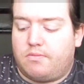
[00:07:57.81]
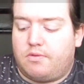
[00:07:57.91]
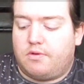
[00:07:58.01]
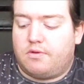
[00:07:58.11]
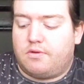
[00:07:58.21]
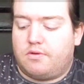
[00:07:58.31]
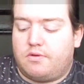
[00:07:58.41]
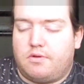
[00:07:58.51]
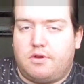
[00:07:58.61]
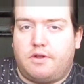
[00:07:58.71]
your
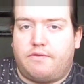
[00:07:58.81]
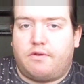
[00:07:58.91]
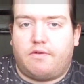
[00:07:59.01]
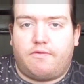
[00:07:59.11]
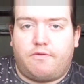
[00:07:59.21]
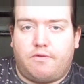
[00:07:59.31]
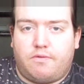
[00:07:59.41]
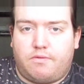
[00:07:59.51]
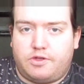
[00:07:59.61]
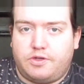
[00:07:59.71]
level of
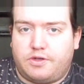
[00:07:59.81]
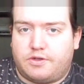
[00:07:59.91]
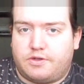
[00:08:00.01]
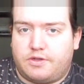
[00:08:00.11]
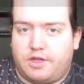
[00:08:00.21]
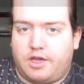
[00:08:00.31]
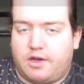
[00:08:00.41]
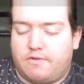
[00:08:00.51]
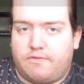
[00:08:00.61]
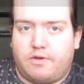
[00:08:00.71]
returns that you
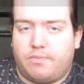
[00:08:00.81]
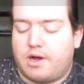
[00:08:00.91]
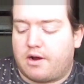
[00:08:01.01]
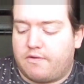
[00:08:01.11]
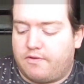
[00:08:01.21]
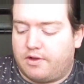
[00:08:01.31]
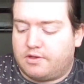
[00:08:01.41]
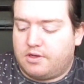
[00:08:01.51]
have for your microphone